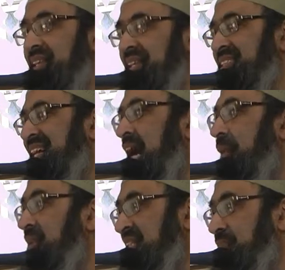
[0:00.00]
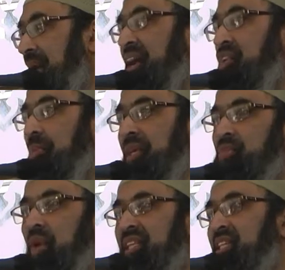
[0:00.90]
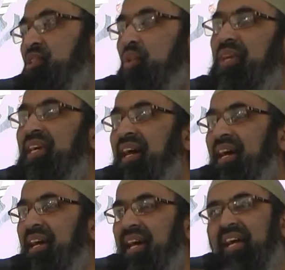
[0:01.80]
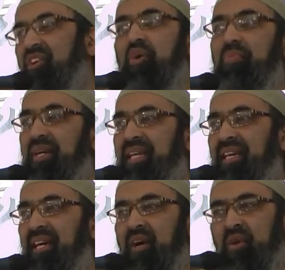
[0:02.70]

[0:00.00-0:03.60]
The Sahaba said bankrupt is what? This dunya and no money.